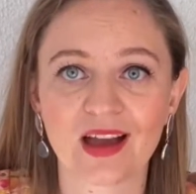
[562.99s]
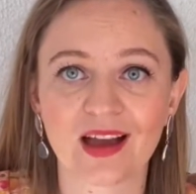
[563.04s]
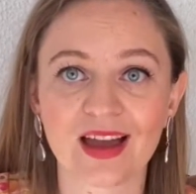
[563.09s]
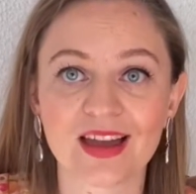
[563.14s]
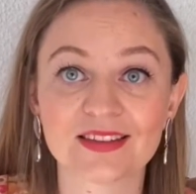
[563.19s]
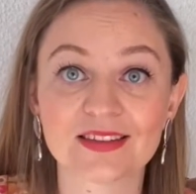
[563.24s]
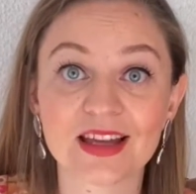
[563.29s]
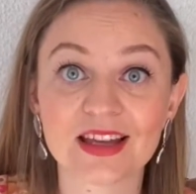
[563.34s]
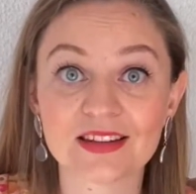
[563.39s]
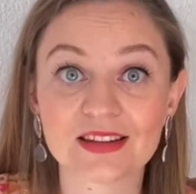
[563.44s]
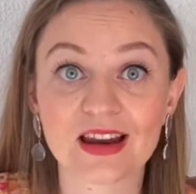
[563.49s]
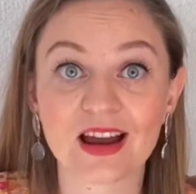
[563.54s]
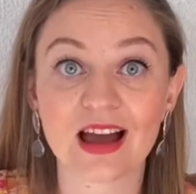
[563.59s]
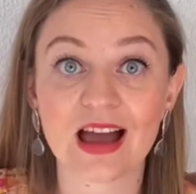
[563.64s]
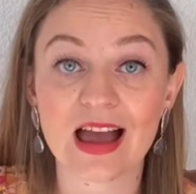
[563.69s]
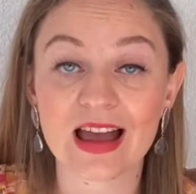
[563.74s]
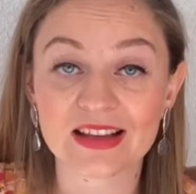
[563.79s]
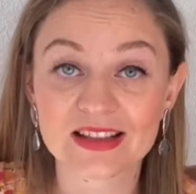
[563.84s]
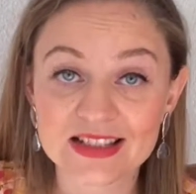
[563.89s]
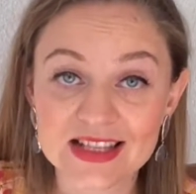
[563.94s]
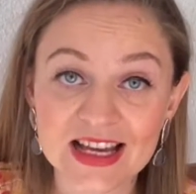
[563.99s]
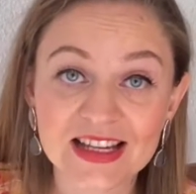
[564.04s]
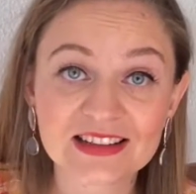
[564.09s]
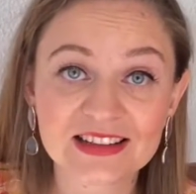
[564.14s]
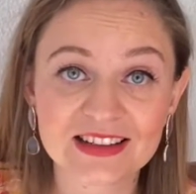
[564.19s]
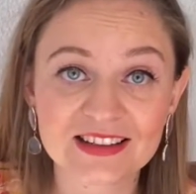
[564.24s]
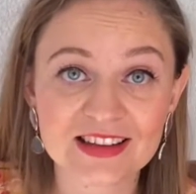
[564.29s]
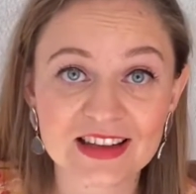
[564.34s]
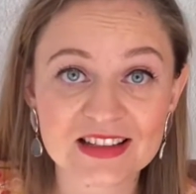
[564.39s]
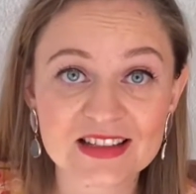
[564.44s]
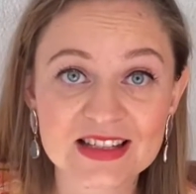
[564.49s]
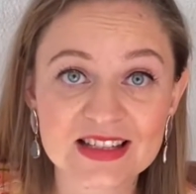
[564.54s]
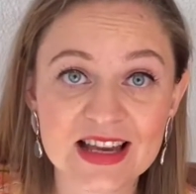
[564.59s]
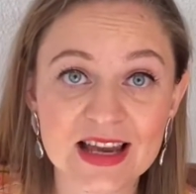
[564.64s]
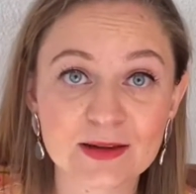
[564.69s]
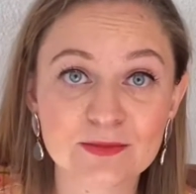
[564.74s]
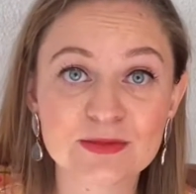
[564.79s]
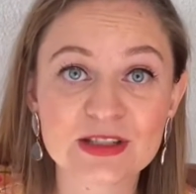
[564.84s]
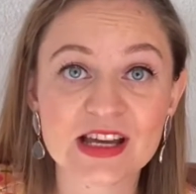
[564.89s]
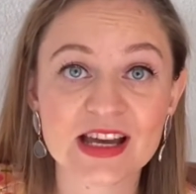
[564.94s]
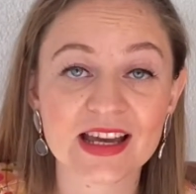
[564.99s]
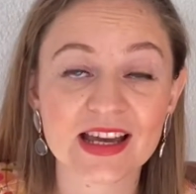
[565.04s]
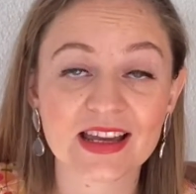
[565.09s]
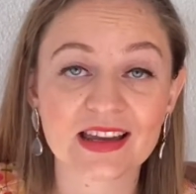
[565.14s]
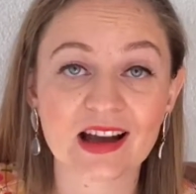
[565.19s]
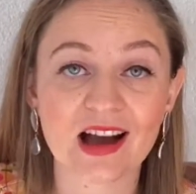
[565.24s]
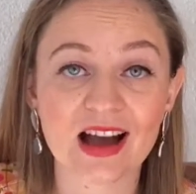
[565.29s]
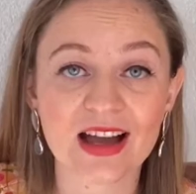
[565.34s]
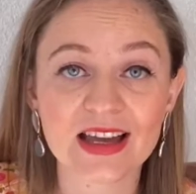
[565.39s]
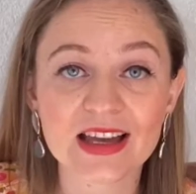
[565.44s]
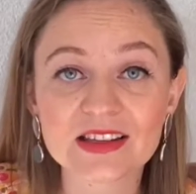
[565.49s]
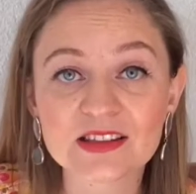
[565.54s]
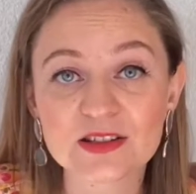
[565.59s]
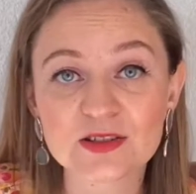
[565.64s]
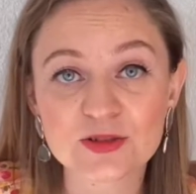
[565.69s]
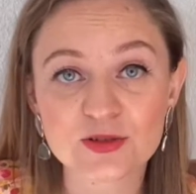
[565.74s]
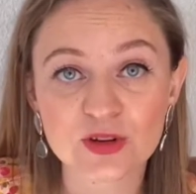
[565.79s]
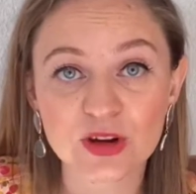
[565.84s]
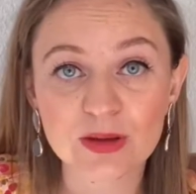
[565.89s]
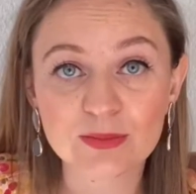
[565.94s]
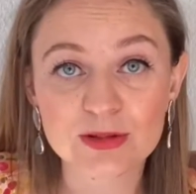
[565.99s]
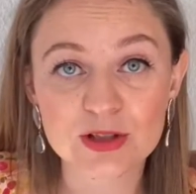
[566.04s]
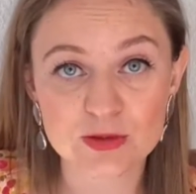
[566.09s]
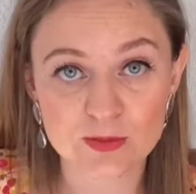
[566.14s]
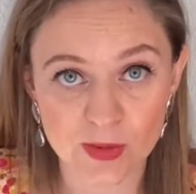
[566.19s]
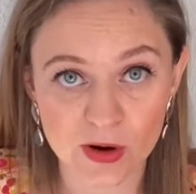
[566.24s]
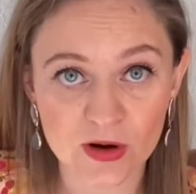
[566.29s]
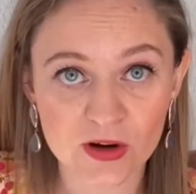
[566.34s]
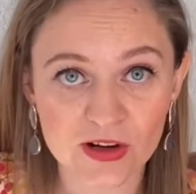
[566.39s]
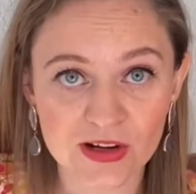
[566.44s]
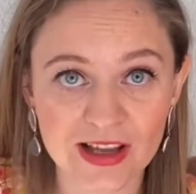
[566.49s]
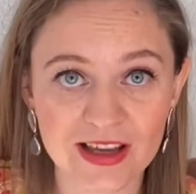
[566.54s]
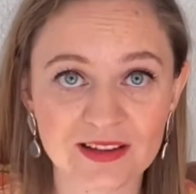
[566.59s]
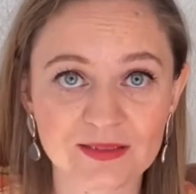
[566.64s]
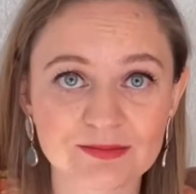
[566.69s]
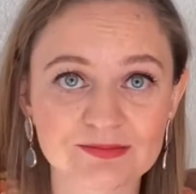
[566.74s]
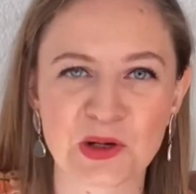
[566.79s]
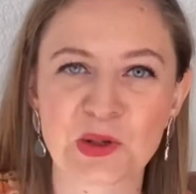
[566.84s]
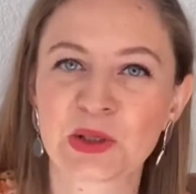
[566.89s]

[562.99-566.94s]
And then exactly that same day, I had a trip to Berlin.